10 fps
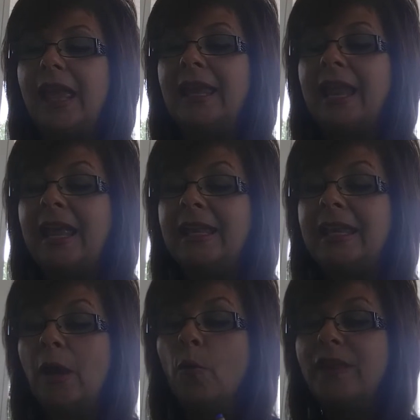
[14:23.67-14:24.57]

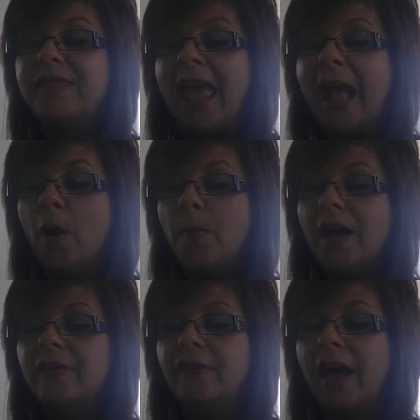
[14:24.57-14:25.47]
And with the help
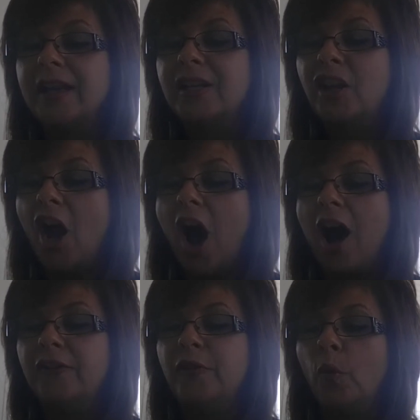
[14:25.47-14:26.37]
of
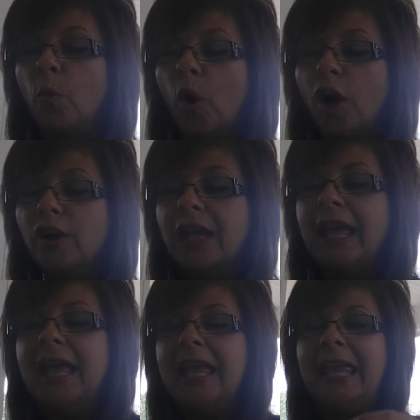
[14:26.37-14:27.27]
God, the work
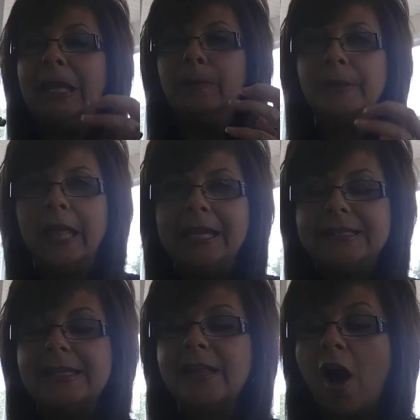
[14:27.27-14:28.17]
He
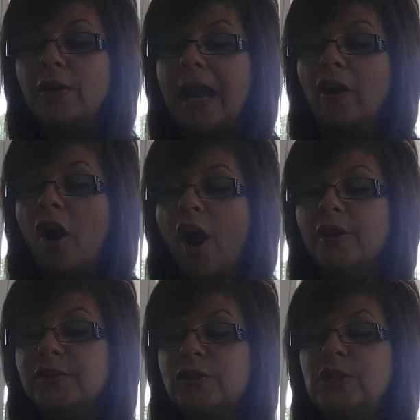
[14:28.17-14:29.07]
places on our hearts